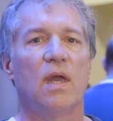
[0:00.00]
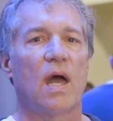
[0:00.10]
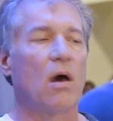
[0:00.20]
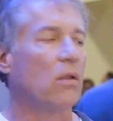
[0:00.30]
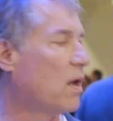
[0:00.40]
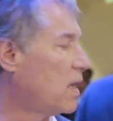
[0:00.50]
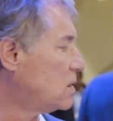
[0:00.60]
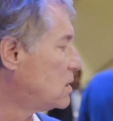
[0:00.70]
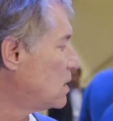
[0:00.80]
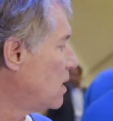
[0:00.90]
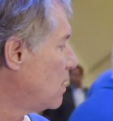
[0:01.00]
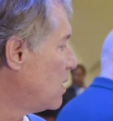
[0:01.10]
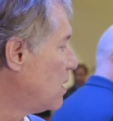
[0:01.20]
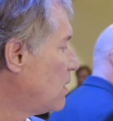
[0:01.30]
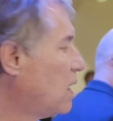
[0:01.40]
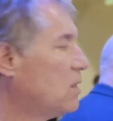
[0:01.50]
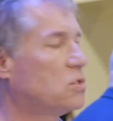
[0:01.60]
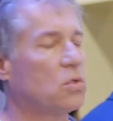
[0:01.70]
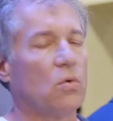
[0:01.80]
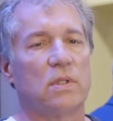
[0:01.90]
outlined in the
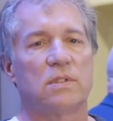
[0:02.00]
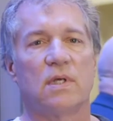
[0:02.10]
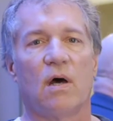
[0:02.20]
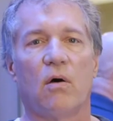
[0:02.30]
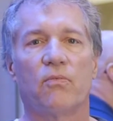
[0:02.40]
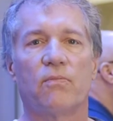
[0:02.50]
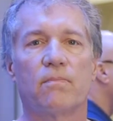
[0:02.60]
tool itself.